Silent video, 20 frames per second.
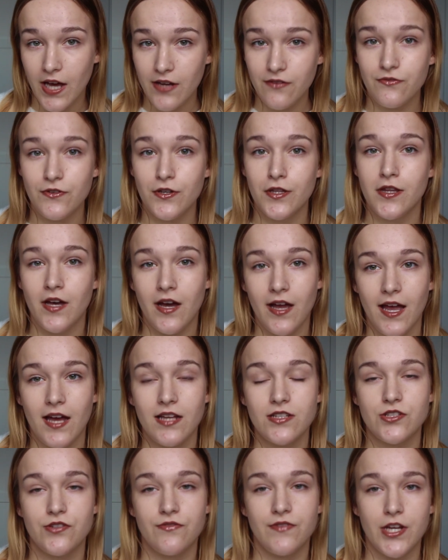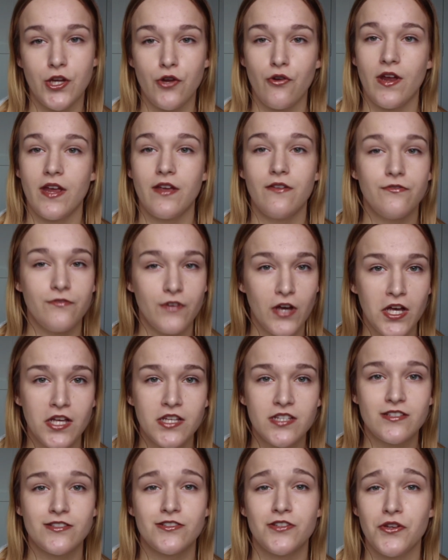advert that I had to recreate
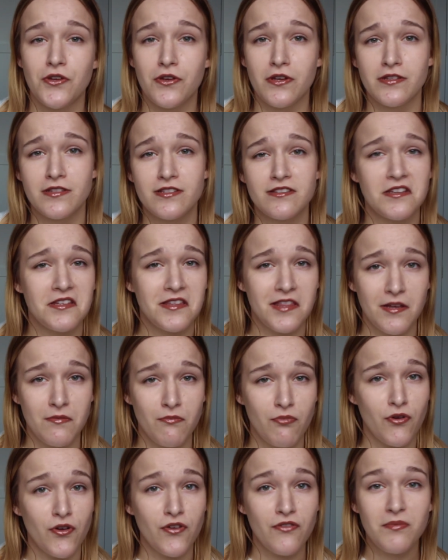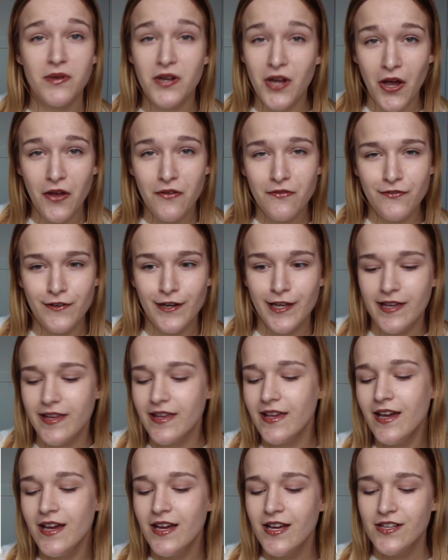first so you can see the improvement, hopefully.